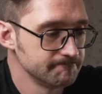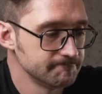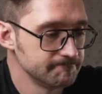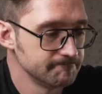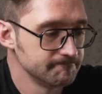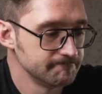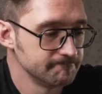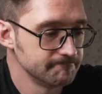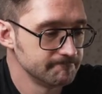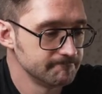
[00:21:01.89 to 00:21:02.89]

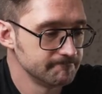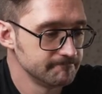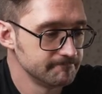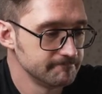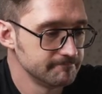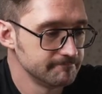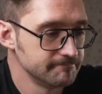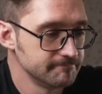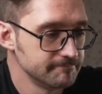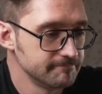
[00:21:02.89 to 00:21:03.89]

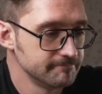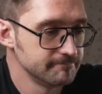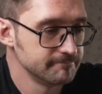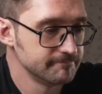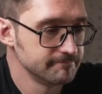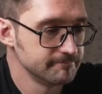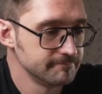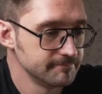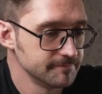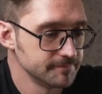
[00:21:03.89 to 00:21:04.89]

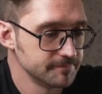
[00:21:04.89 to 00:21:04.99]
[no speech]